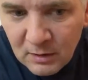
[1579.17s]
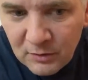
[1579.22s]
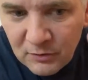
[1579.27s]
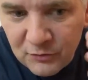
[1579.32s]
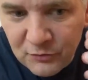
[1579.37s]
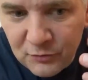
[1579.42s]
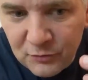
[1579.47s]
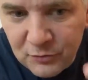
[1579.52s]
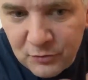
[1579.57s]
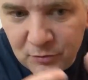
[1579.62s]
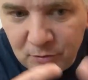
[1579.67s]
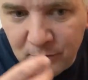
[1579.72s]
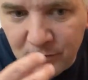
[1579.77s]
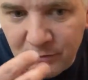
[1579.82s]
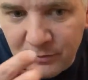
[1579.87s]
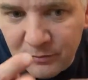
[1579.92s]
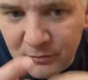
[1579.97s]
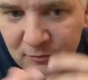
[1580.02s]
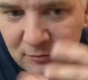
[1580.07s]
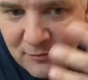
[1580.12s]
to
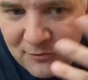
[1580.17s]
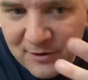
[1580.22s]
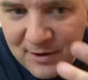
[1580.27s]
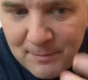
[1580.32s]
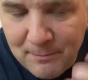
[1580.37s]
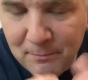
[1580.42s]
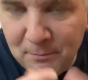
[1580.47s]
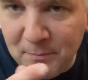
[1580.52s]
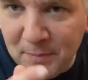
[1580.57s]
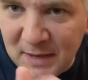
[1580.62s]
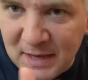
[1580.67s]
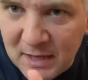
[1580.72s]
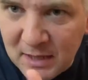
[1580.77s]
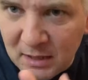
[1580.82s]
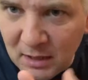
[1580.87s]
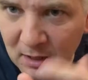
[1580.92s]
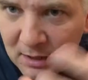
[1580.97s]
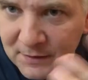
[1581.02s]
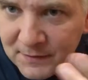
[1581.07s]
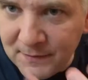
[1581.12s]

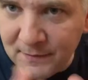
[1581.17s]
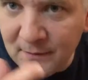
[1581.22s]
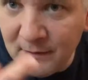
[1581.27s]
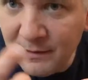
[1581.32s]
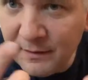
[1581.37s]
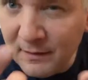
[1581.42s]
rebuild